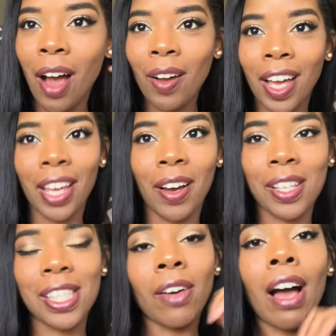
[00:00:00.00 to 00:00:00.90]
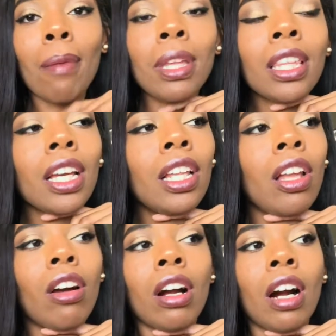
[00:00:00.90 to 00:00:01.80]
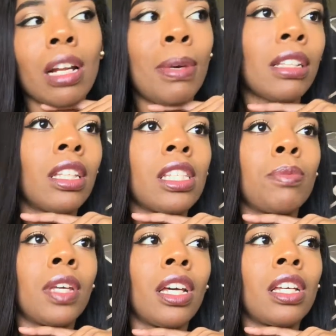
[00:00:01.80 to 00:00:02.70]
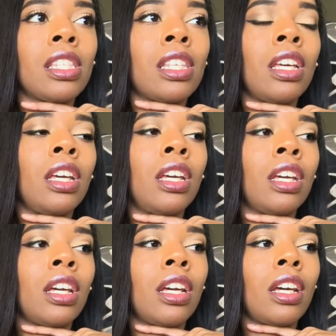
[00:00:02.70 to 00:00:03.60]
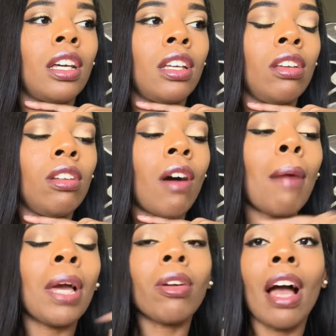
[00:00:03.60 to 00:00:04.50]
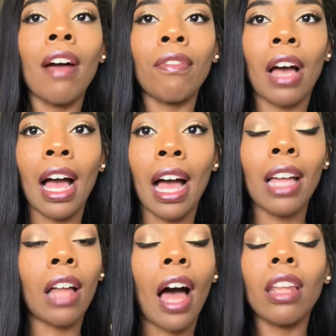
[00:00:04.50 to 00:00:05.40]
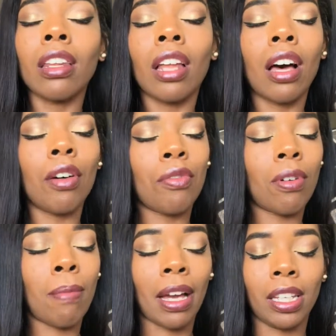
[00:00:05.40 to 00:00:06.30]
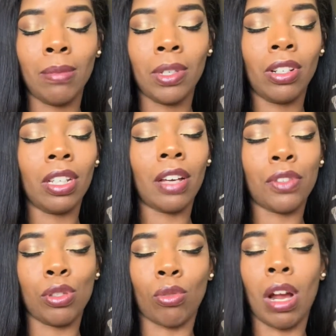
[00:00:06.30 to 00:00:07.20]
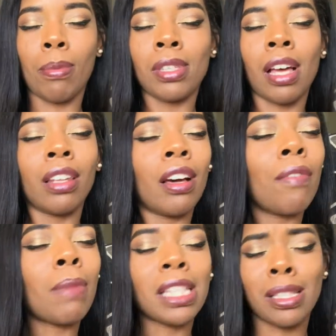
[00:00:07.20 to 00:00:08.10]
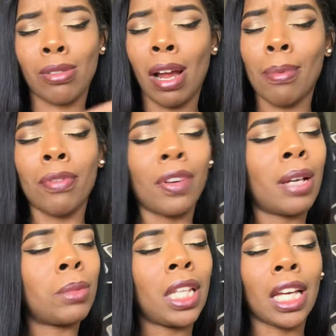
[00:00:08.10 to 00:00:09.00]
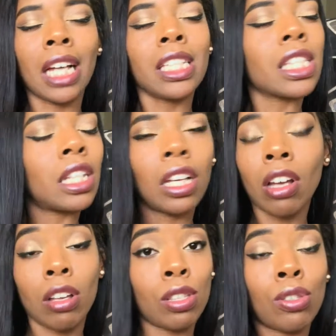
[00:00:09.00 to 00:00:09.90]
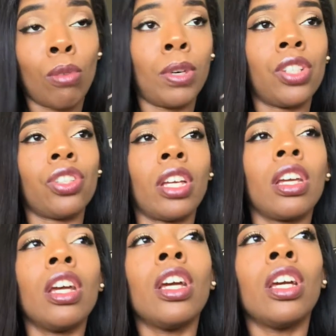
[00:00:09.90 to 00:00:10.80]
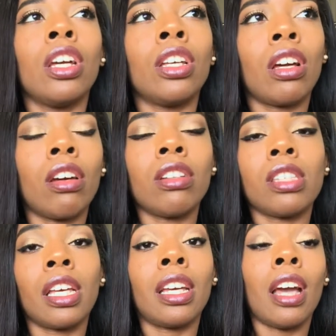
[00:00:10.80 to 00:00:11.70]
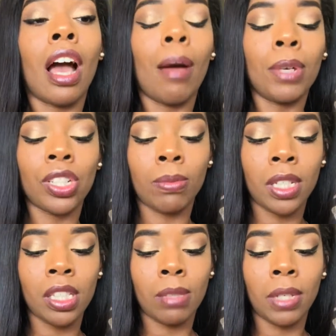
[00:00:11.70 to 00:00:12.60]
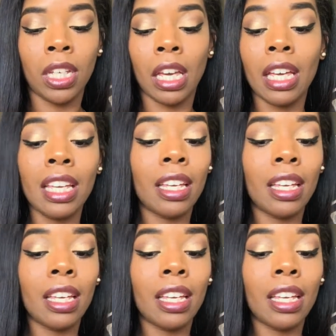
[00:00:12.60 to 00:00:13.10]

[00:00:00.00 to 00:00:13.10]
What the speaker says: Okay, y'all. So I've been thinking long and hard about this because, you know, I mean, I don't have, I love my community of subscribers. I love my subscriber family. Like, I just love y'all so much. Like, y'all don't understand how much it means to me.